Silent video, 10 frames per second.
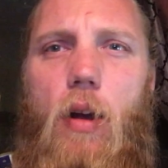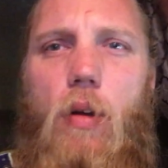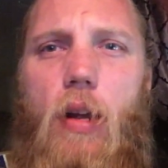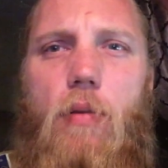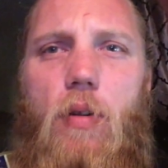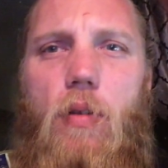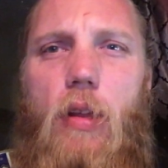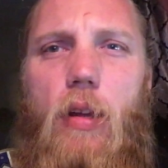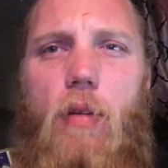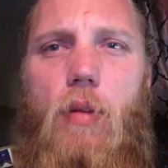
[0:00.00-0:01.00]
I'll cover
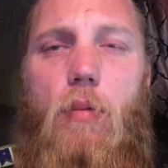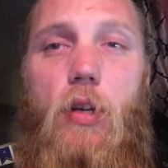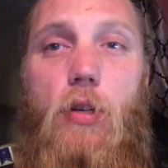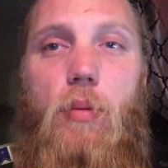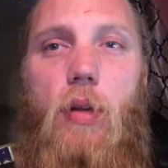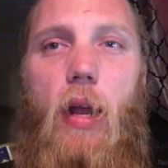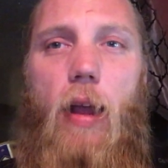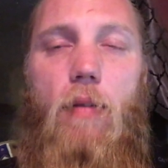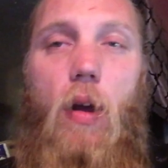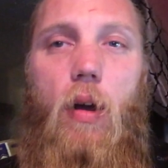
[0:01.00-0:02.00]
the ones who
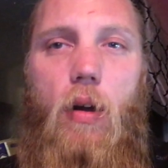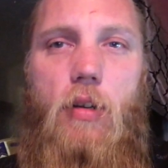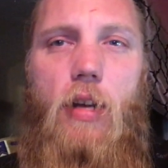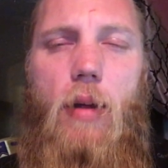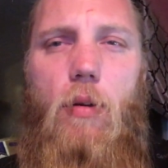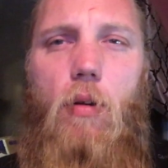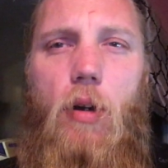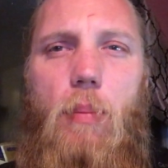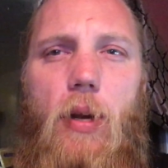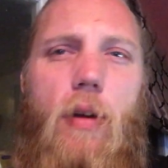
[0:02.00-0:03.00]
have a hard time
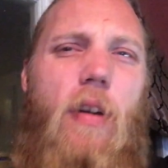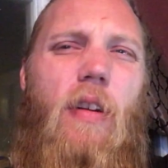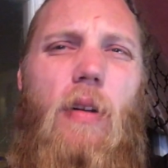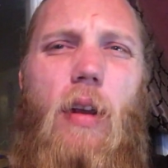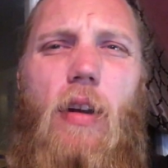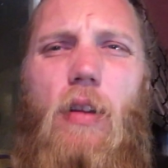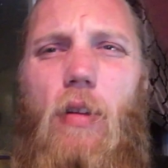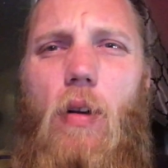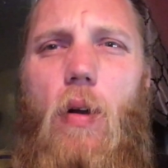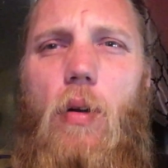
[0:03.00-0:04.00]
growing a beard in
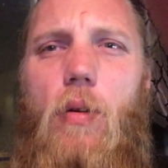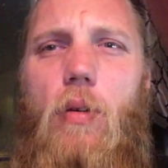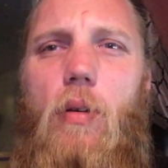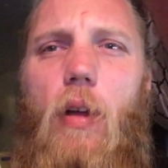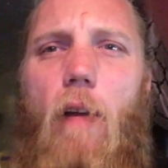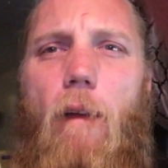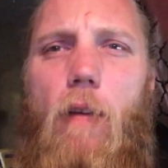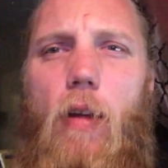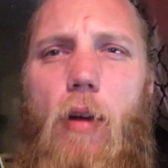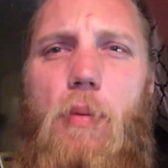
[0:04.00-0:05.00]
another article,
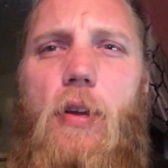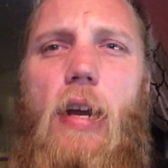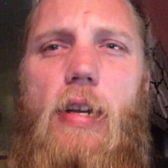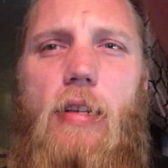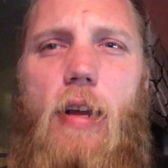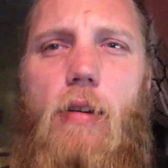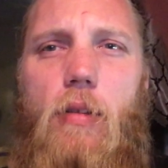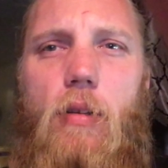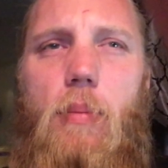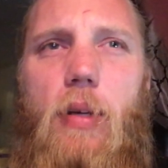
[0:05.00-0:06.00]
help you guys out a
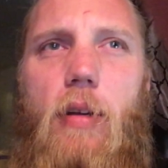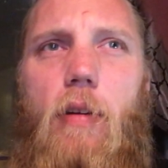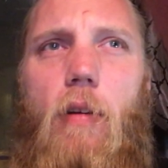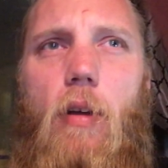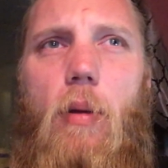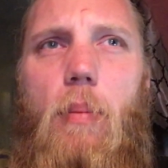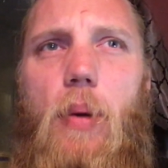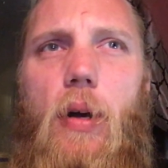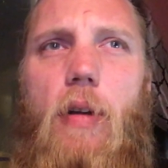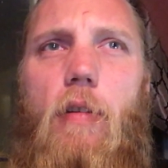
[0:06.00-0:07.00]
little bit.
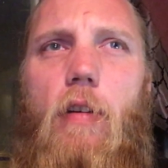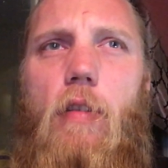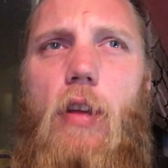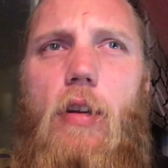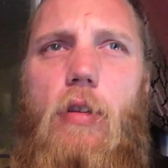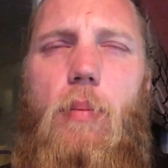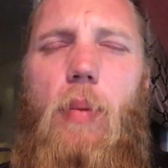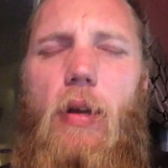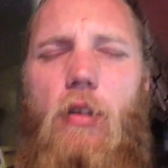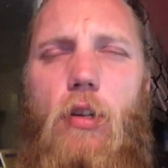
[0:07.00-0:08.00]
But then
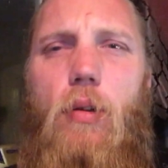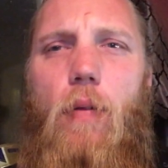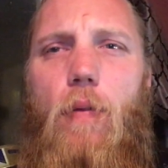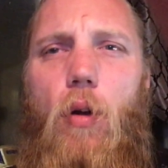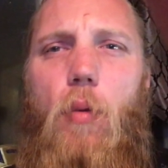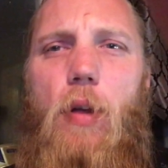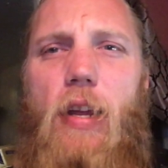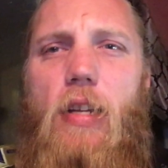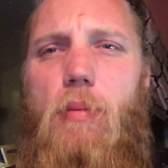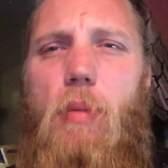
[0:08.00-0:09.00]
about 2 to 4
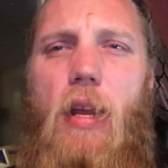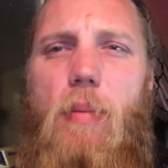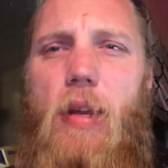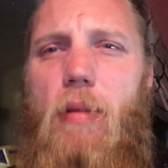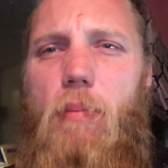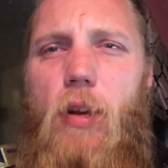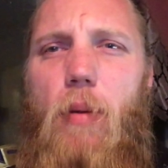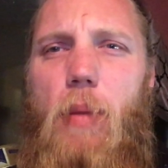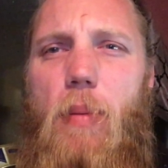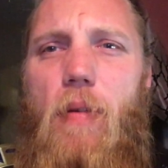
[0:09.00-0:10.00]
weeks, maybe
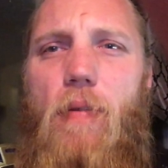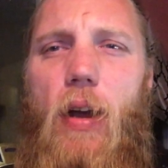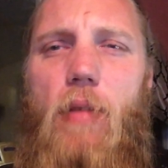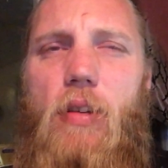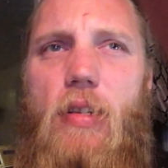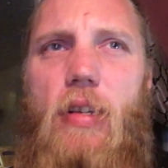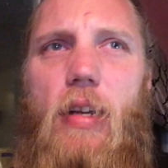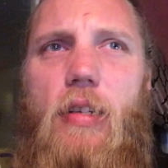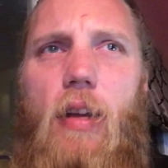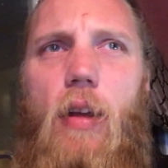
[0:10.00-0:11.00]
5 to
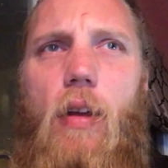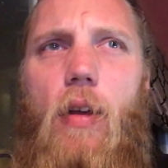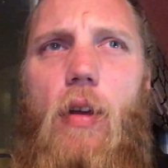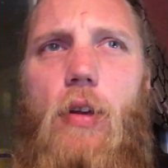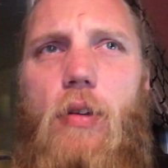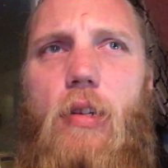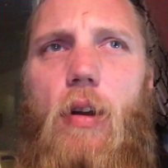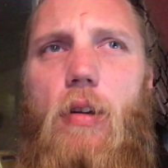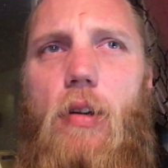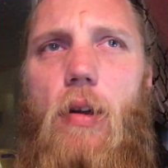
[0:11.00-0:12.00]
6, you'll
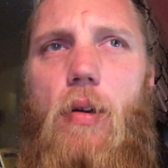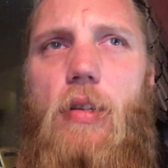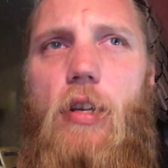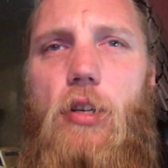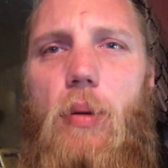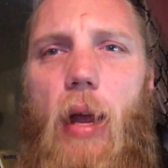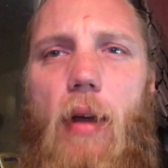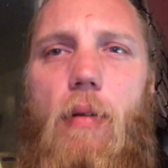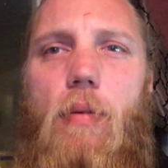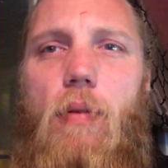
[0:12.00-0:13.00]
start to notice that you
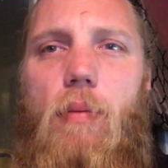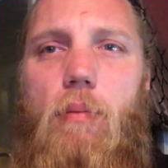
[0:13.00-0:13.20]
have